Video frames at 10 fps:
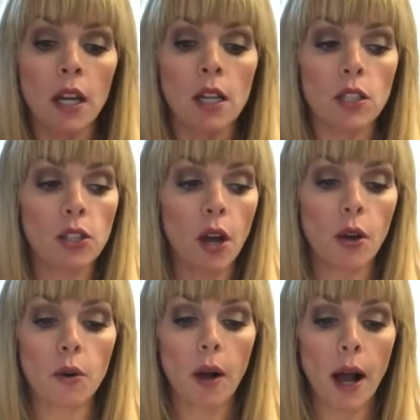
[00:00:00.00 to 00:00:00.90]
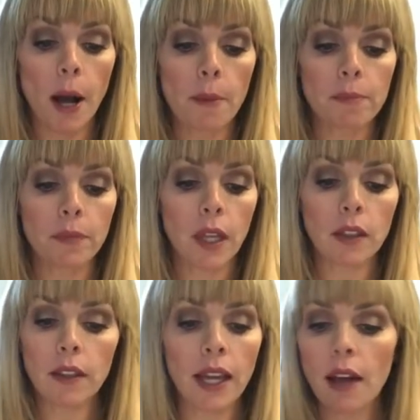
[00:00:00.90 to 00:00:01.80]
So, and
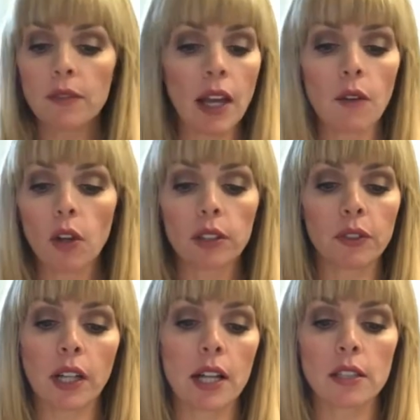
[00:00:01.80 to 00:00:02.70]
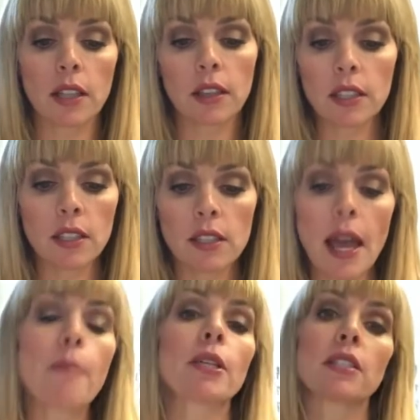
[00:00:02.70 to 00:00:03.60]
then they have all different kinds of things. This is
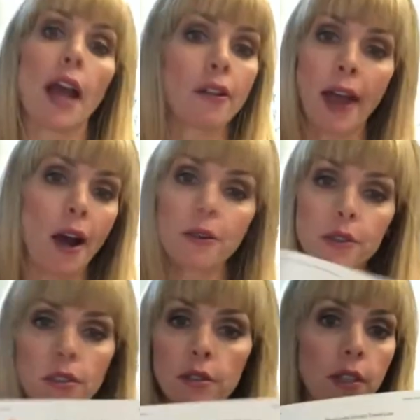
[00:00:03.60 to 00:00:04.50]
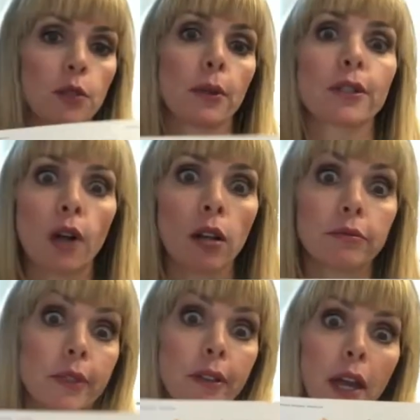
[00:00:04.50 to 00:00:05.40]
Emma's Townhouse. That's what it's called.
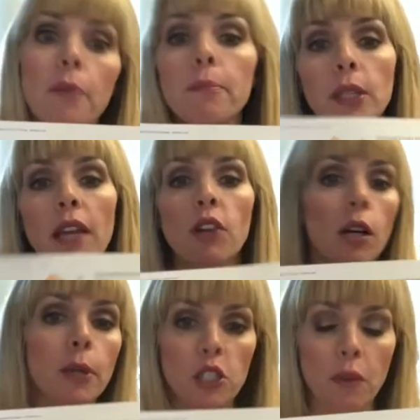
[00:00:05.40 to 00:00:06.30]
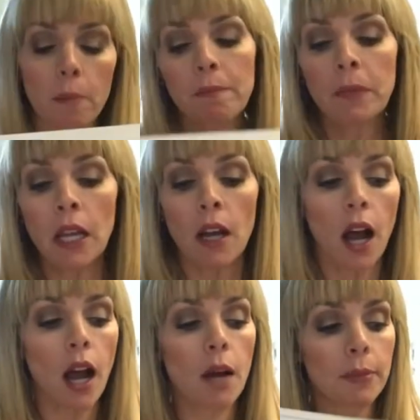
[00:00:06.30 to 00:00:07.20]
Okay. But they've got a bunch of
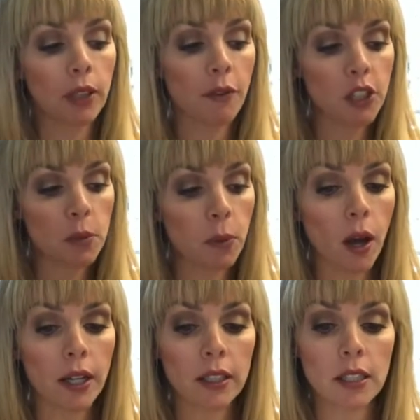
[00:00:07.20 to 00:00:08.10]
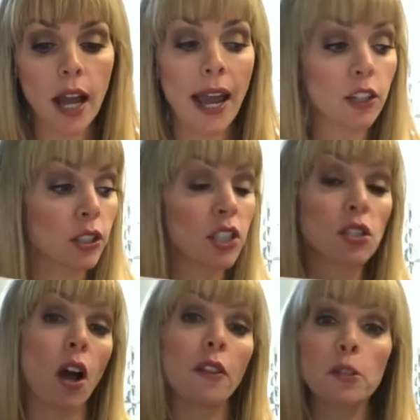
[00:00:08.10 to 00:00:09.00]
them. Love this product. I actually
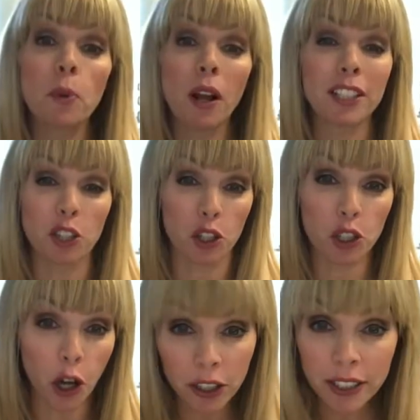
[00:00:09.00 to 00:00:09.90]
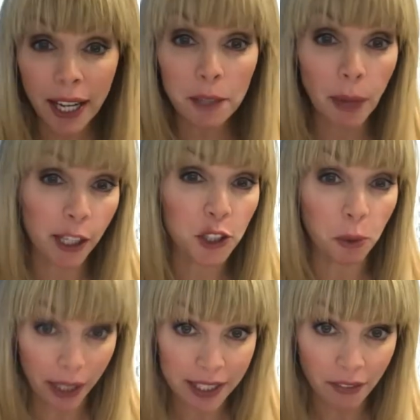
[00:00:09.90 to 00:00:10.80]
saw this product on Shark Tank back in
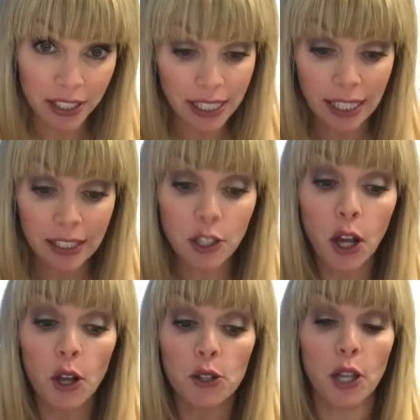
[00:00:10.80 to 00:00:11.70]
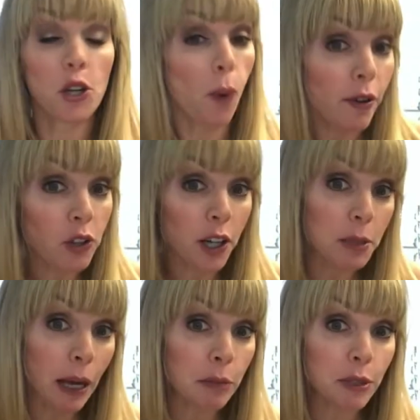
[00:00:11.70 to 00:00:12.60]
2017. So I know I've talked
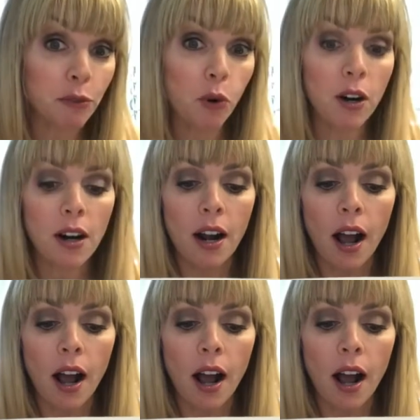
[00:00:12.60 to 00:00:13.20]
about it before.